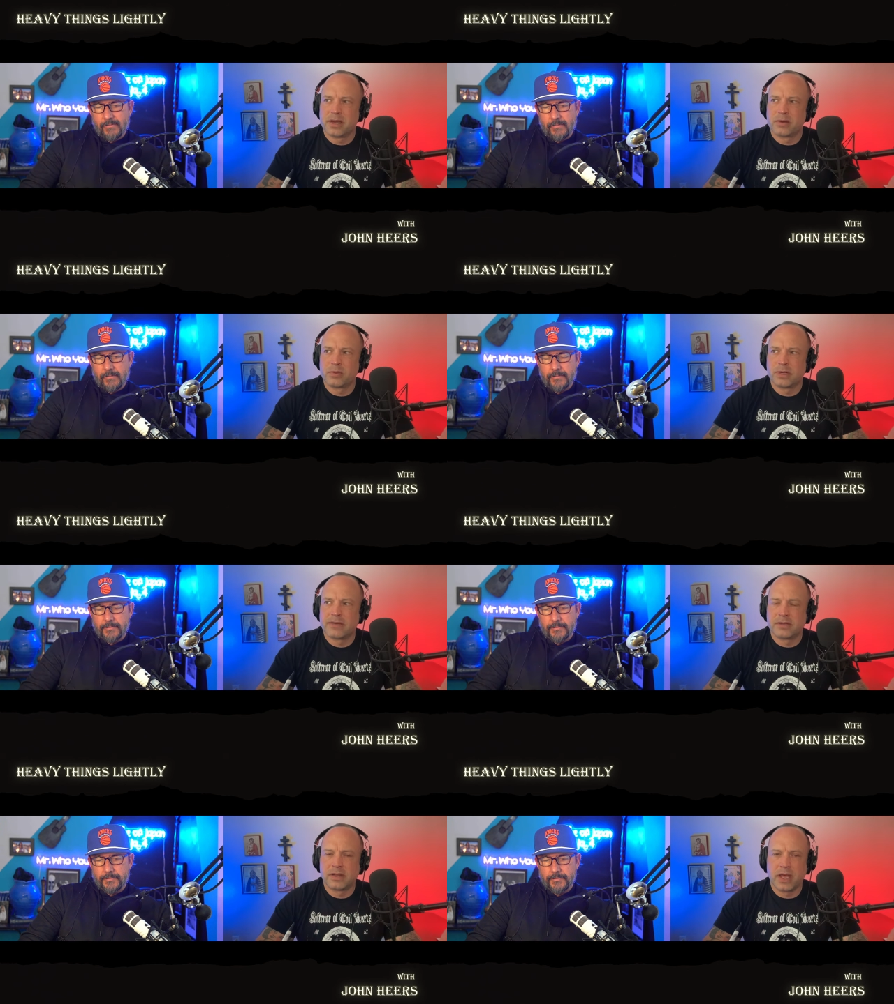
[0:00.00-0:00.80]
Speaker 1: I don't
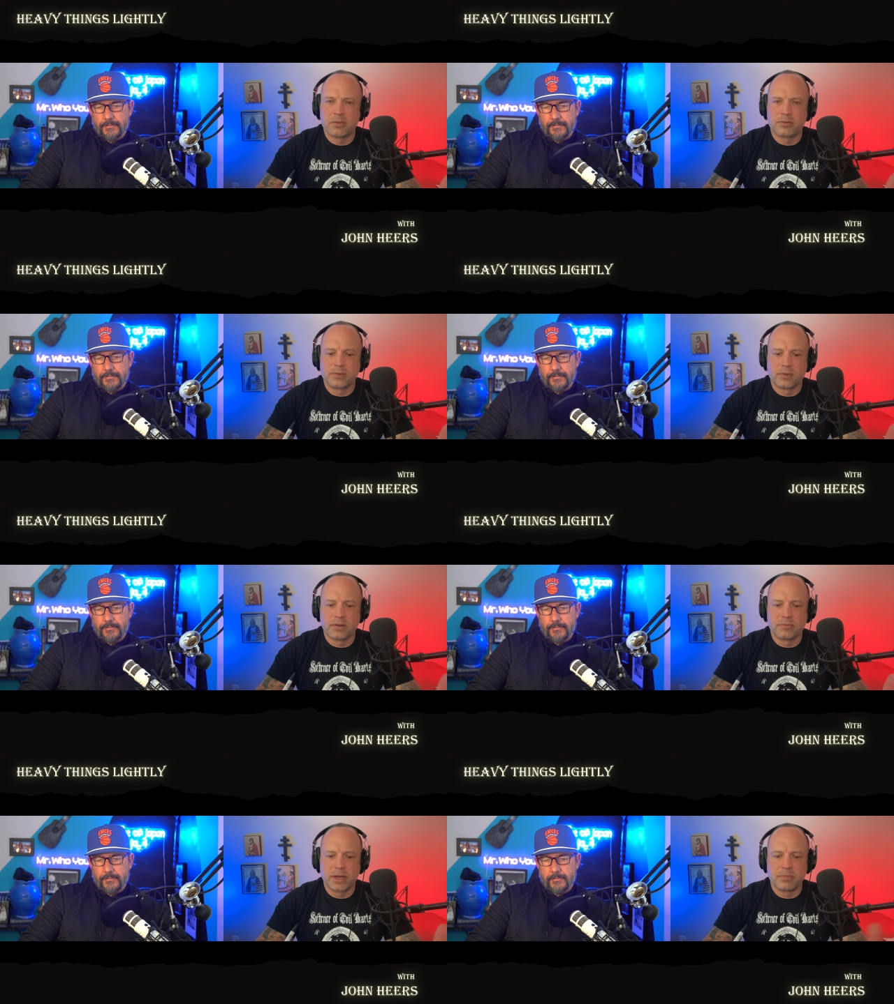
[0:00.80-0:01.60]
really have a label
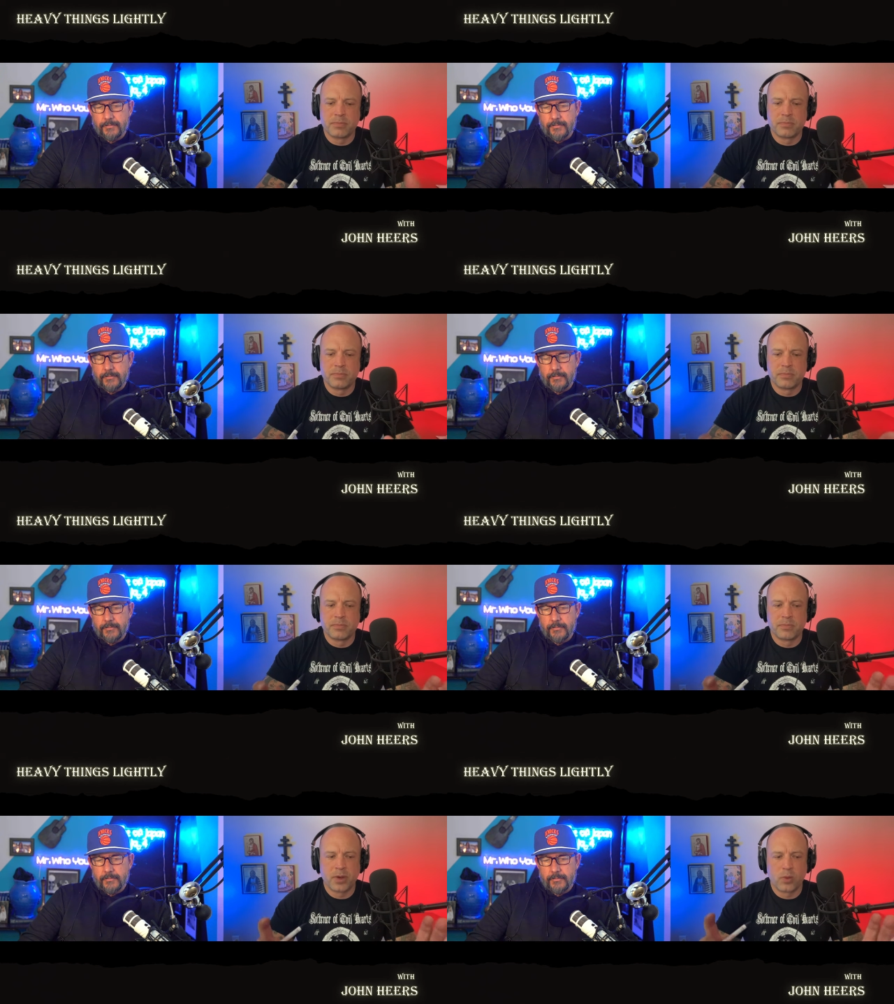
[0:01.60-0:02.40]
for it. My
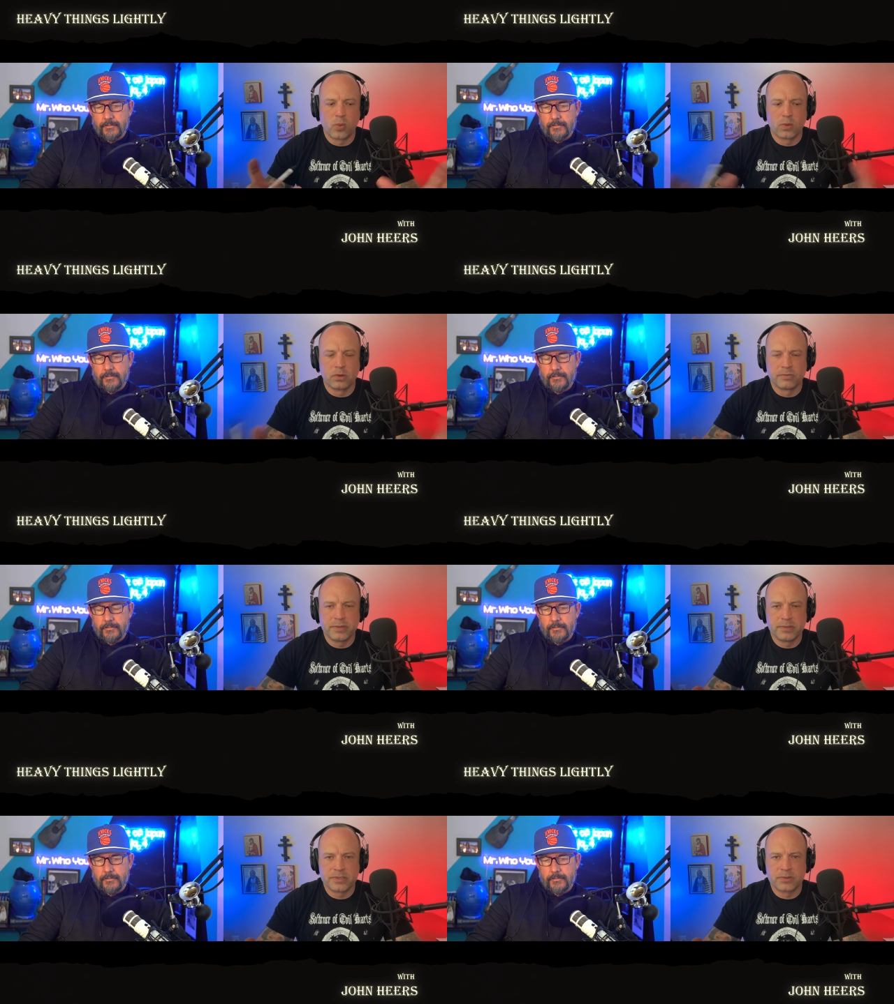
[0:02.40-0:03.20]
my
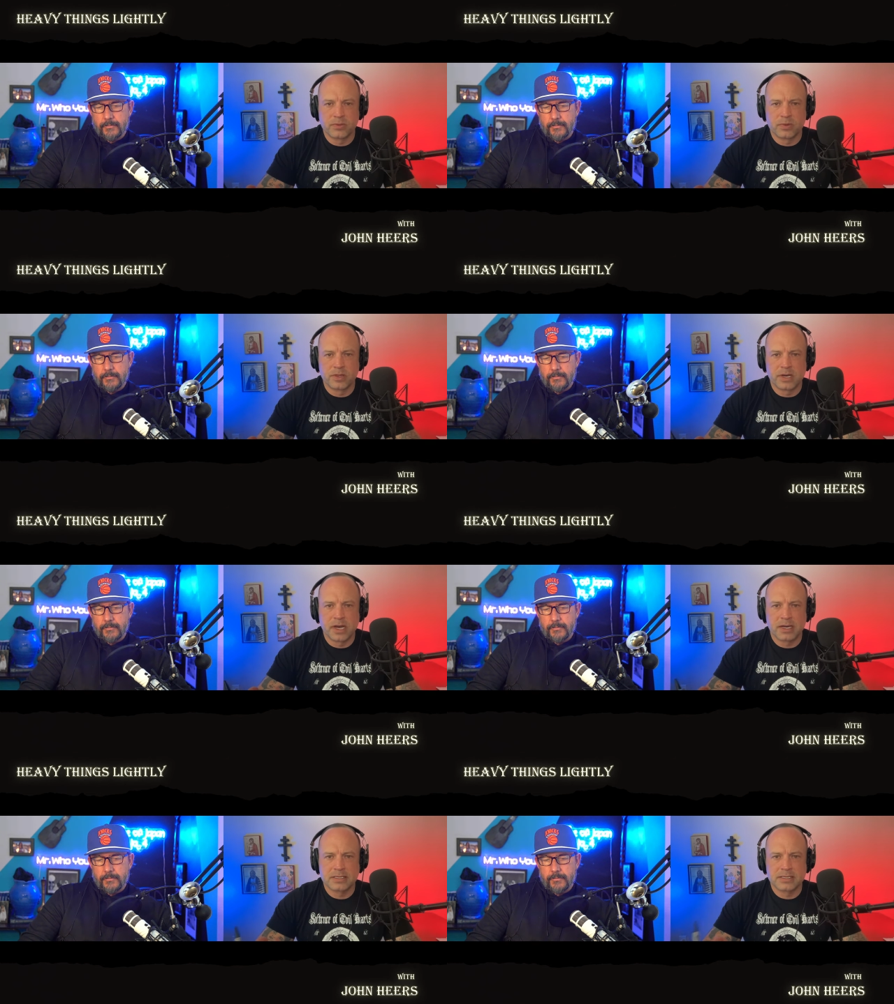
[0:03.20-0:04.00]
worldview is
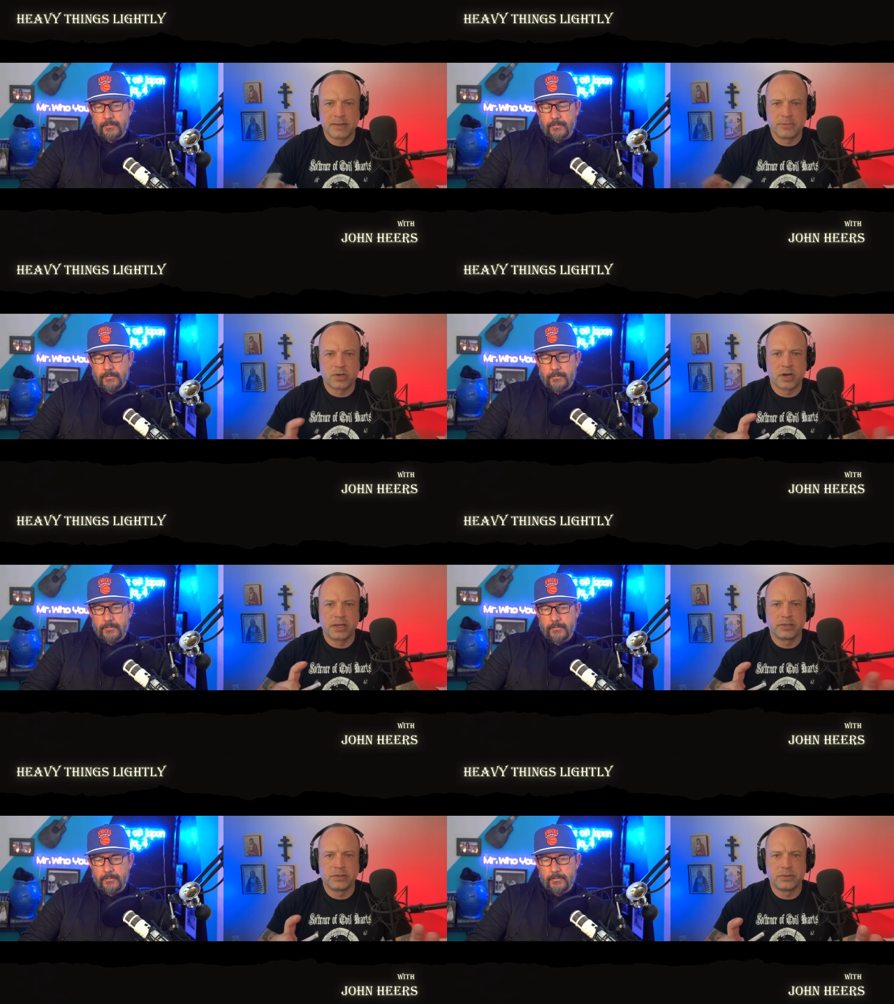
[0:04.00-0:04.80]
orthodox. I'm
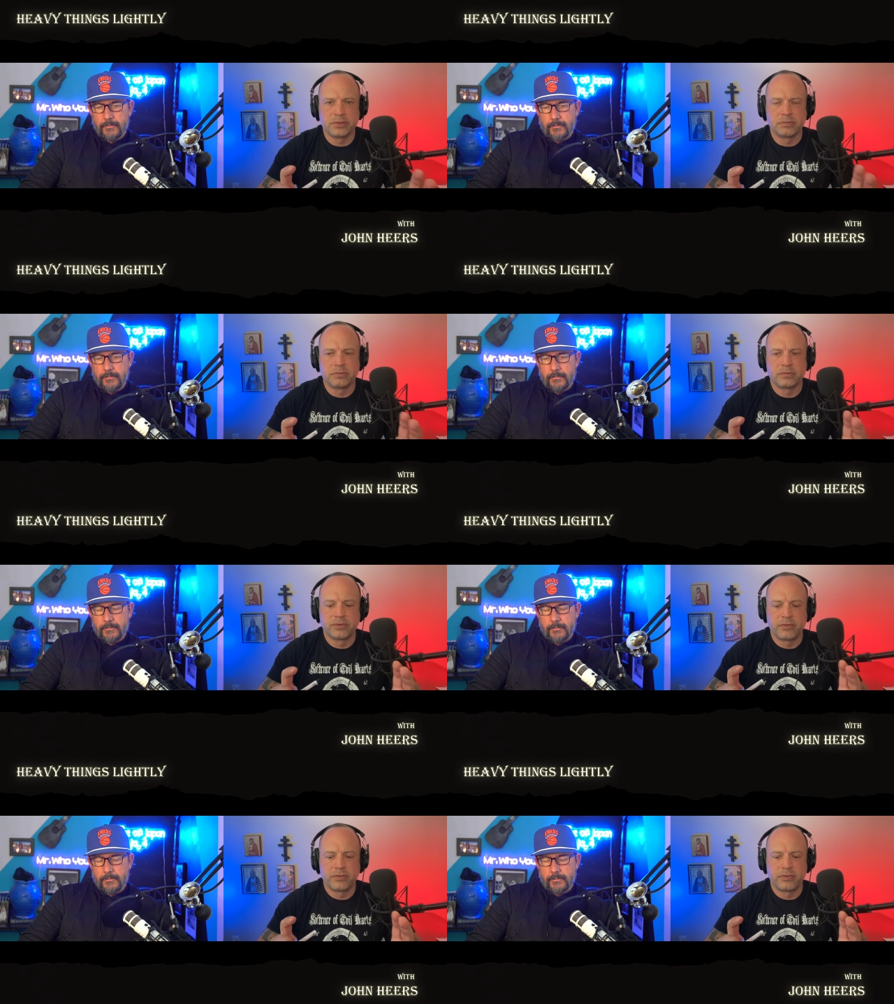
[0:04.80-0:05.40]
trying to